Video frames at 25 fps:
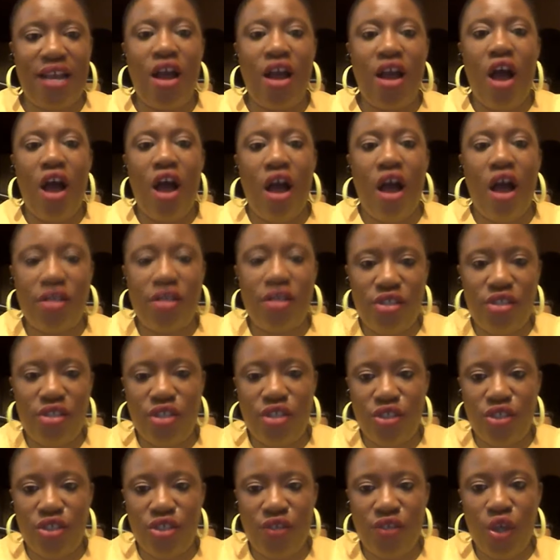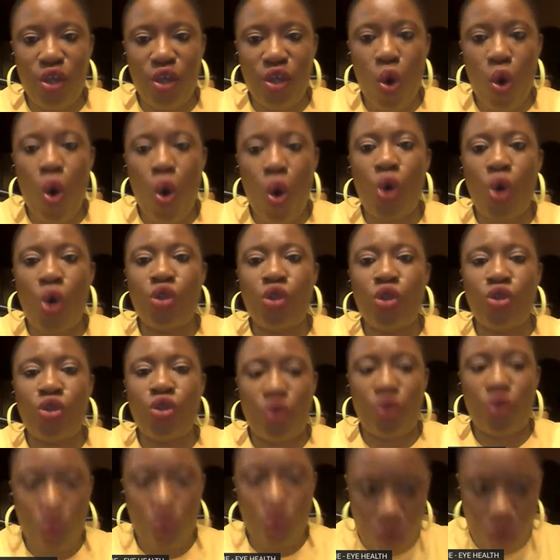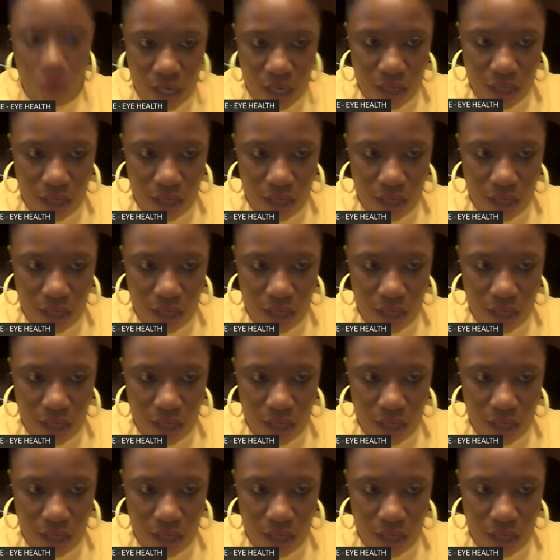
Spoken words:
heart surgery, or stroke?